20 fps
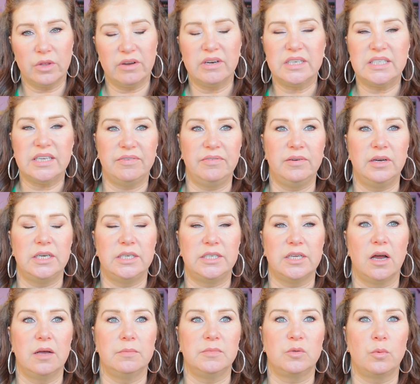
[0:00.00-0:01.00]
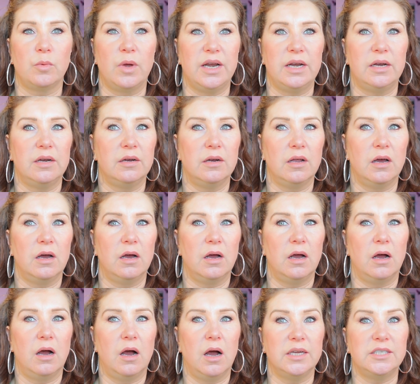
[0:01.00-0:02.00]
There are definitely times when
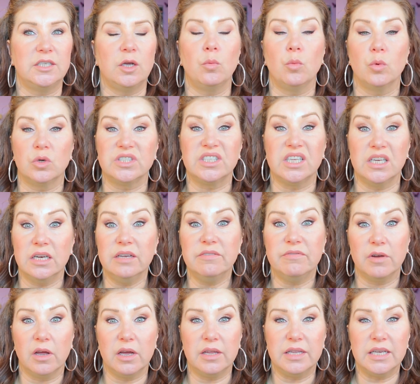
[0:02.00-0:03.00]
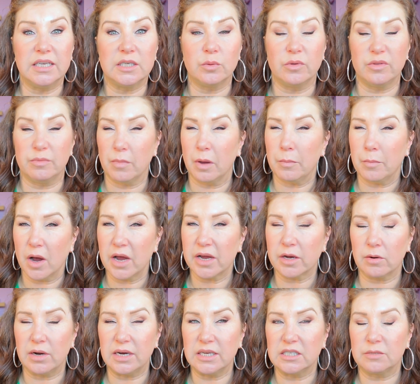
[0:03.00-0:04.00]
I don't want to live like this with my
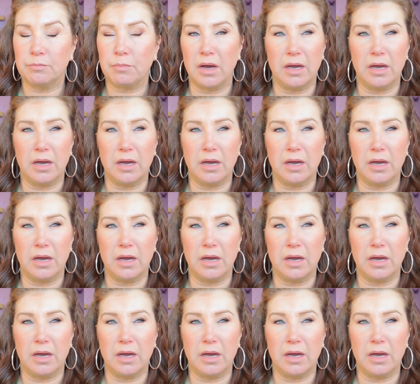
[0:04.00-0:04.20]
migraines,